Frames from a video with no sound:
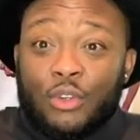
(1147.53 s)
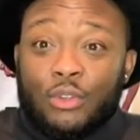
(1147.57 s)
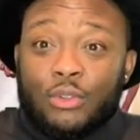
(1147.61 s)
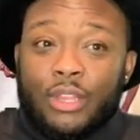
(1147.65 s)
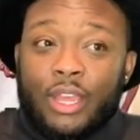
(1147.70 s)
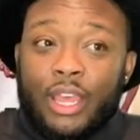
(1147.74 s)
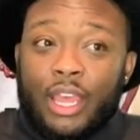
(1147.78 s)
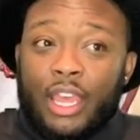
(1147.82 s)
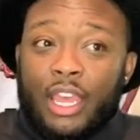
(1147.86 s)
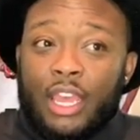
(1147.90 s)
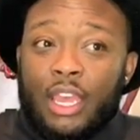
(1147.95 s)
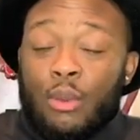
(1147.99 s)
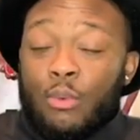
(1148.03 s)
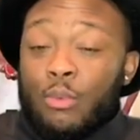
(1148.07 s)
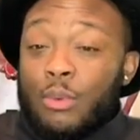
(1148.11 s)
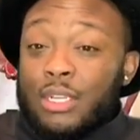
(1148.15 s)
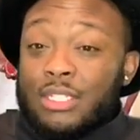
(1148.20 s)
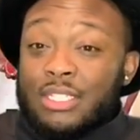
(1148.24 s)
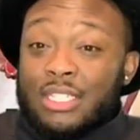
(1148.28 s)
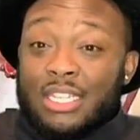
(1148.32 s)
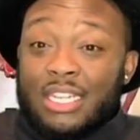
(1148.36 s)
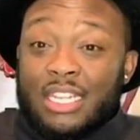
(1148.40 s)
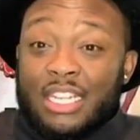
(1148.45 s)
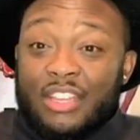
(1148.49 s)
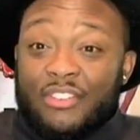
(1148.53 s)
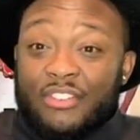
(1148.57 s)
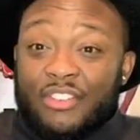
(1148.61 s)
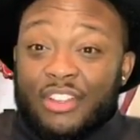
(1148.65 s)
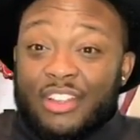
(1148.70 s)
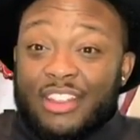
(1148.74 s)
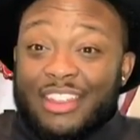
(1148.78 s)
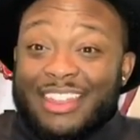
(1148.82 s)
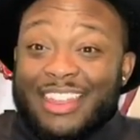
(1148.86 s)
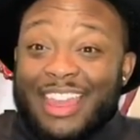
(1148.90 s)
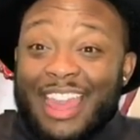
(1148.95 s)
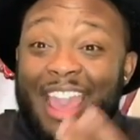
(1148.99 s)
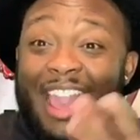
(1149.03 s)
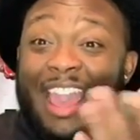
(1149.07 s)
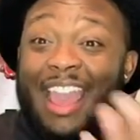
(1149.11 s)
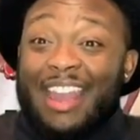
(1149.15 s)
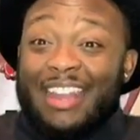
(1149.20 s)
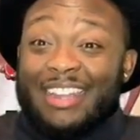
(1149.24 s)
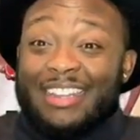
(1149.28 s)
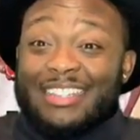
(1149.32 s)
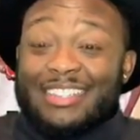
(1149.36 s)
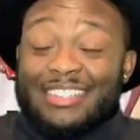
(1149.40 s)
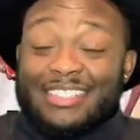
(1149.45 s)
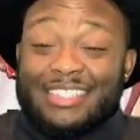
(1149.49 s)
that it wasn't even
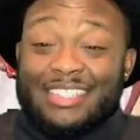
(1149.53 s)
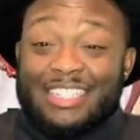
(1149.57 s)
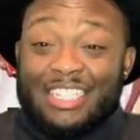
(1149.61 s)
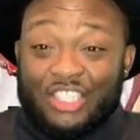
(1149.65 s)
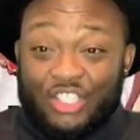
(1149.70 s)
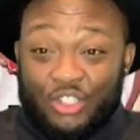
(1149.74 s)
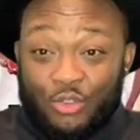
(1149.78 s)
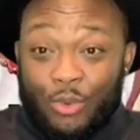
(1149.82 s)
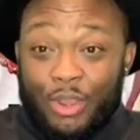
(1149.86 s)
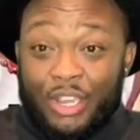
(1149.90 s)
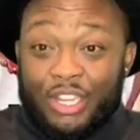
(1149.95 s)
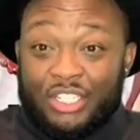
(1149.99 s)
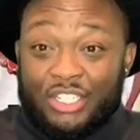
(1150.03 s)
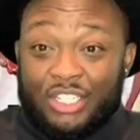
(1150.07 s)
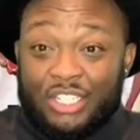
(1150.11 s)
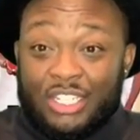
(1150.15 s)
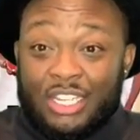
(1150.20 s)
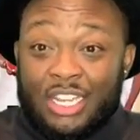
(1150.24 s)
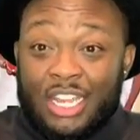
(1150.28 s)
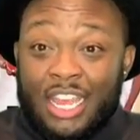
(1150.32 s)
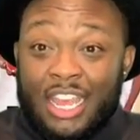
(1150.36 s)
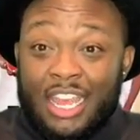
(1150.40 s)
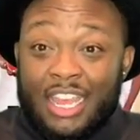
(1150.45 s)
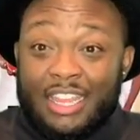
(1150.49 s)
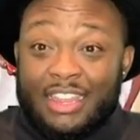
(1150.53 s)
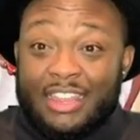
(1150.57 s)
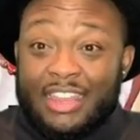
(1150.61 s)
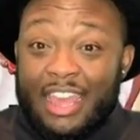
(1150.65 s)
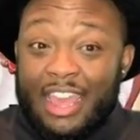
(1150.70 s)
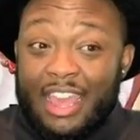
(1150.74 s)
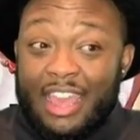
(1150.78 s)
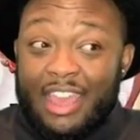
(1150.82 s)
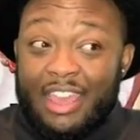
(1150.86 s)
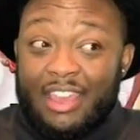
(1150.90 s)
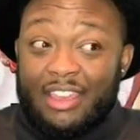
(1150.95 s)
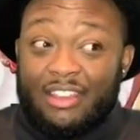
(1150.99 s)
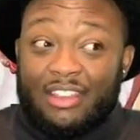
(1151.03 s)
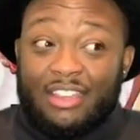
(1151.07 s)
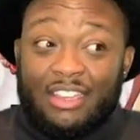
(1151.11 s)
that situation that,